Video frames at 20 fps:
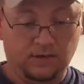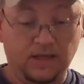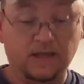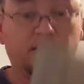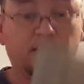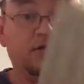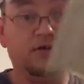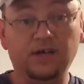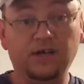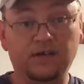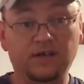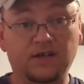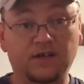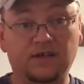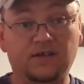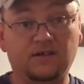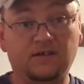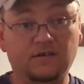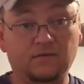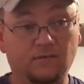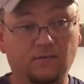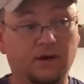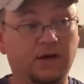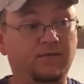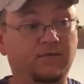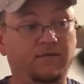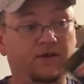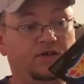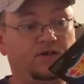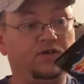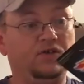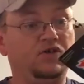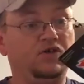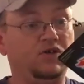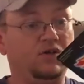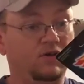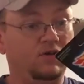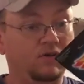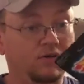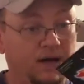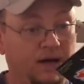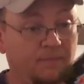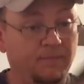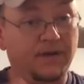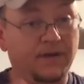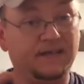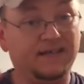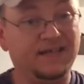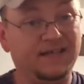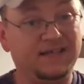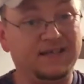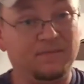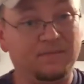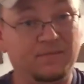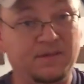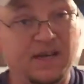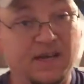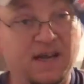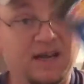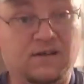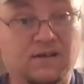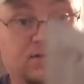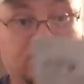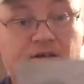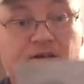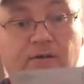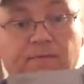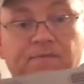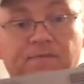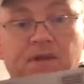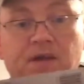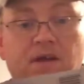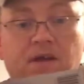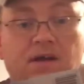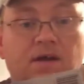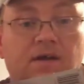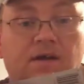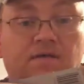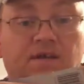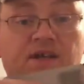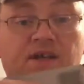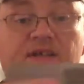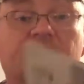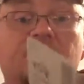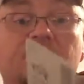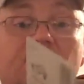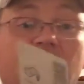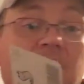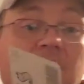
Including this, what I'm fixing to show you. I picked this up today also. This is